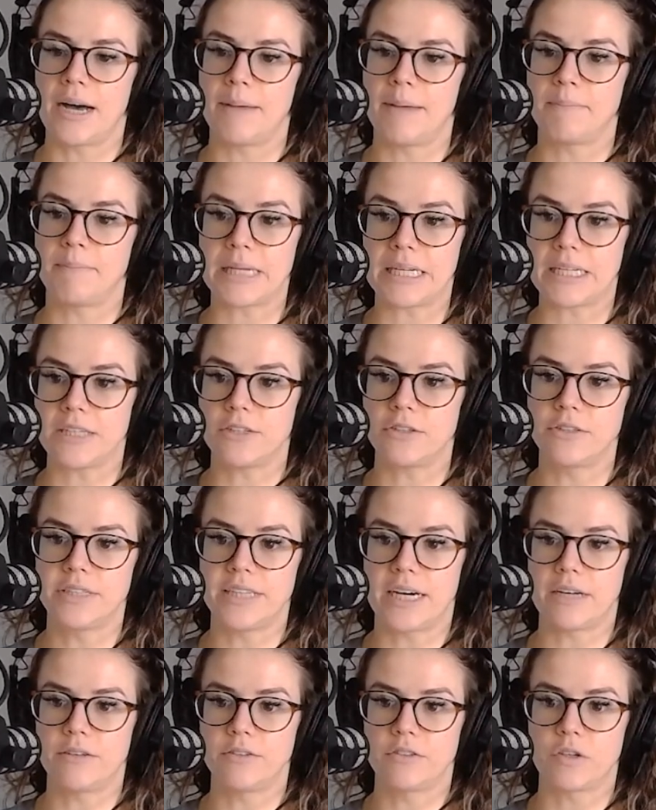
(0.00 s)
medial
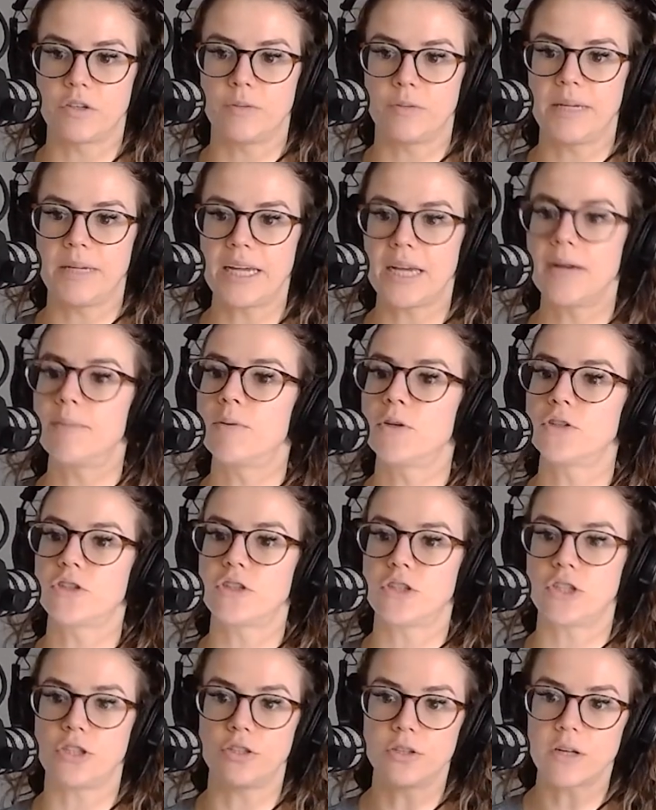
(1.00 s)
delt. So being able
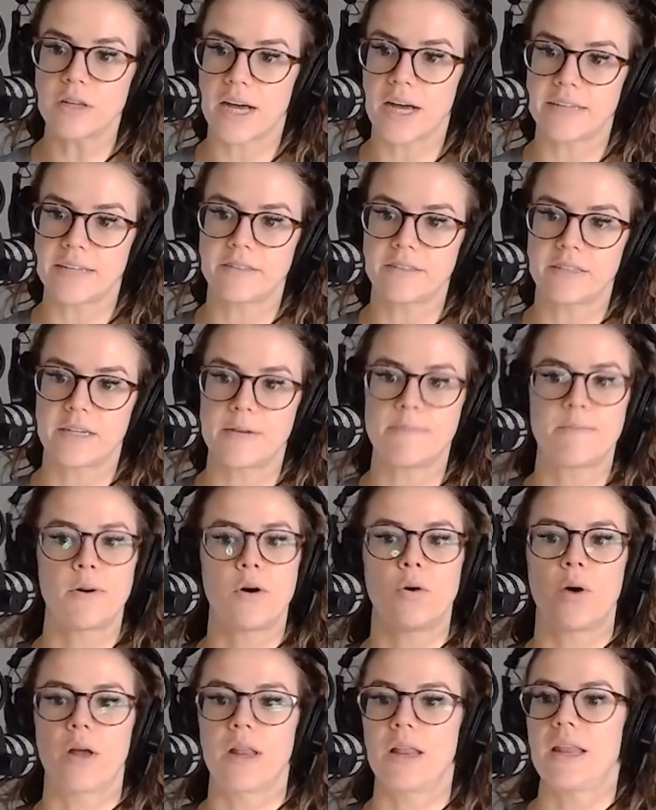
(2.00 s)
to utilize
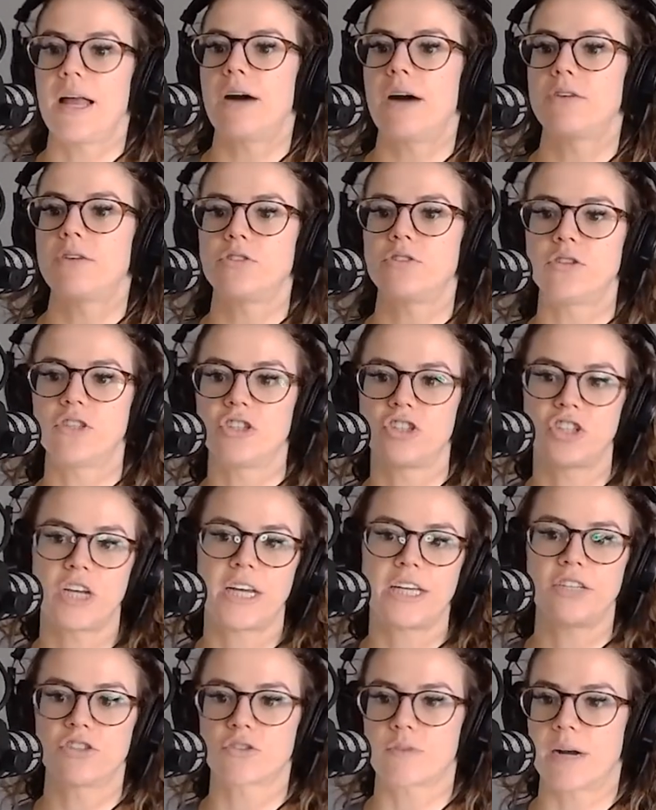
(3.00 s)
tempo allows you to
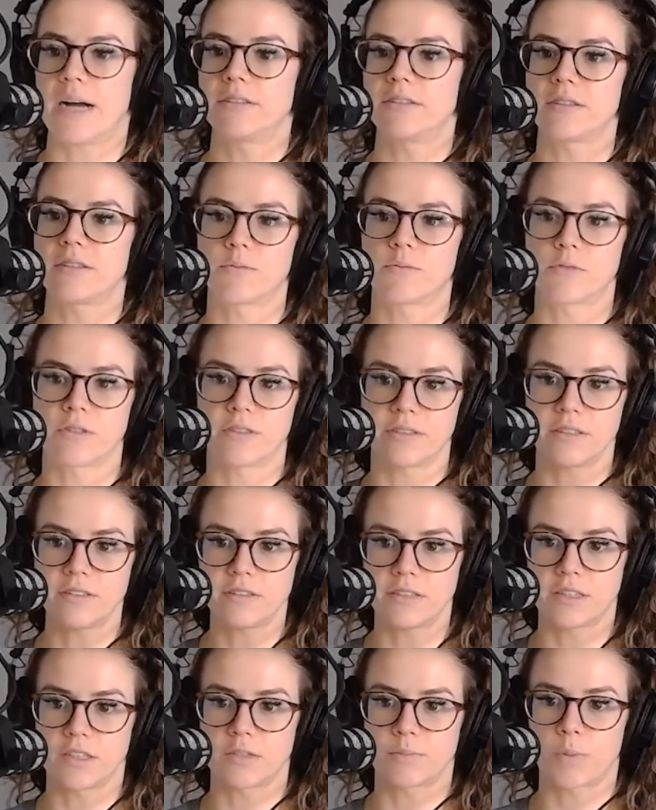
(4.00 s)
change around some
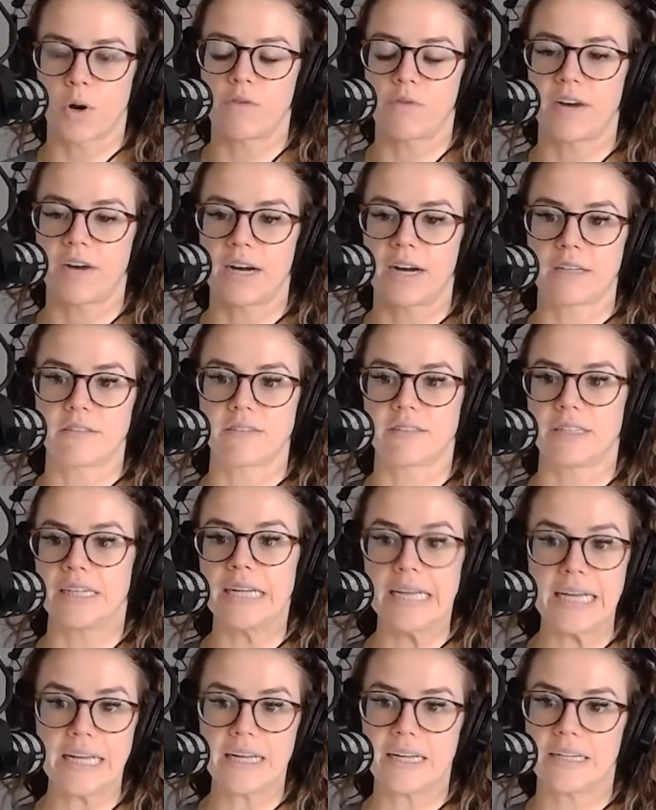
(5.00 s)
resistance profiles and
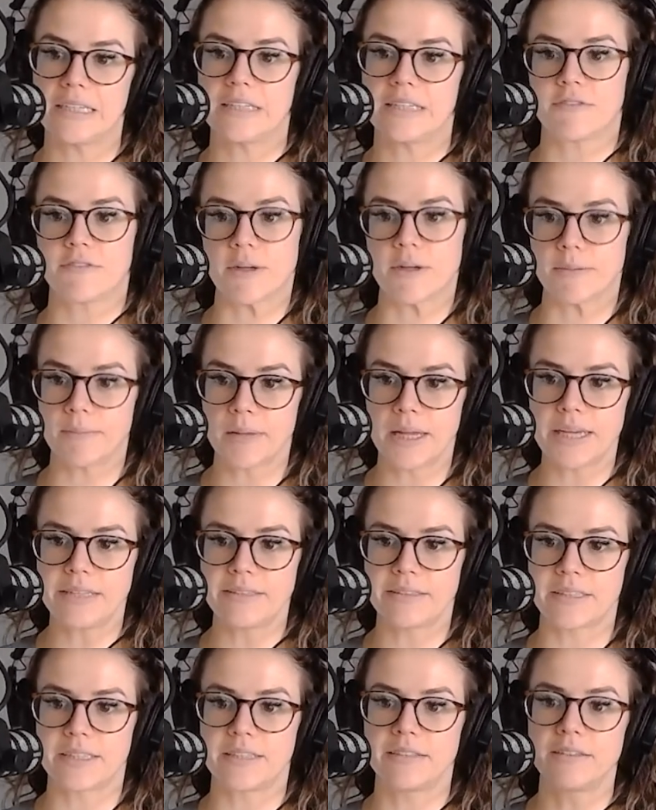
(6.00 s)
hit in different
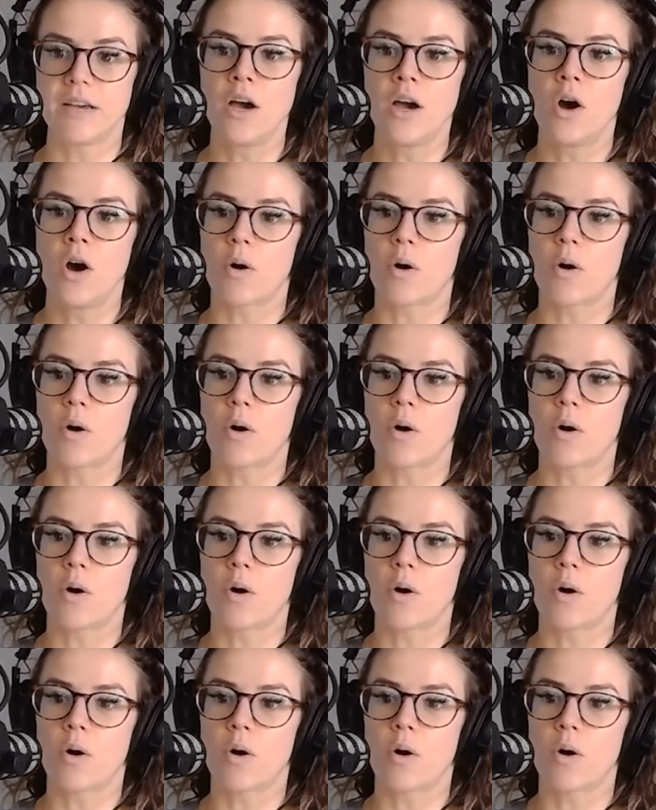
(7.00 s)
places.